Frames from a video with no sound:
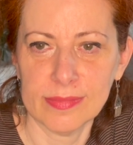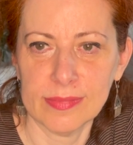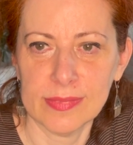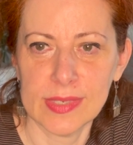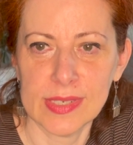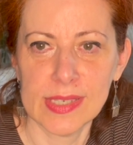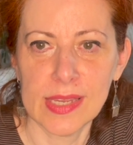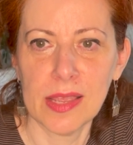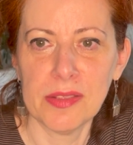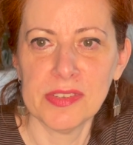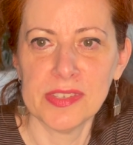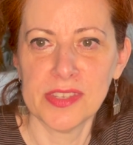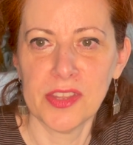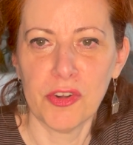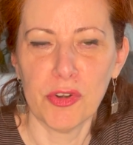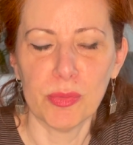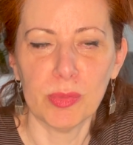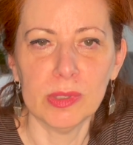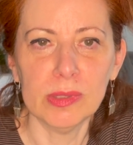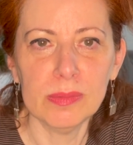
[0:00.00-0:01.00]
Sounds
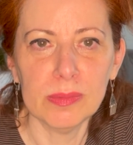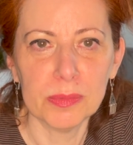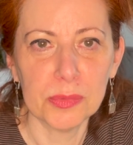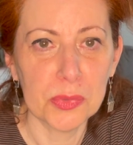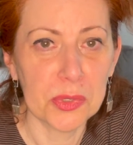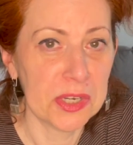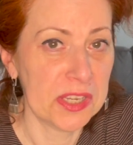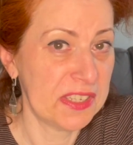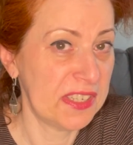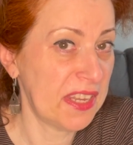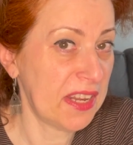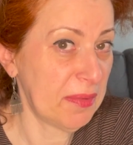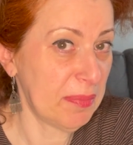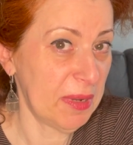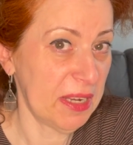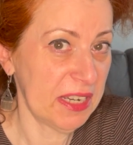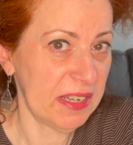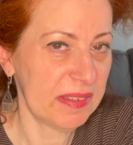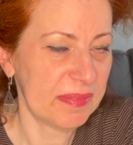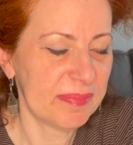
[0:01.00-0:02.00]
terrible, what does that
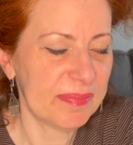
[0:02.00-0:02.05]
mean?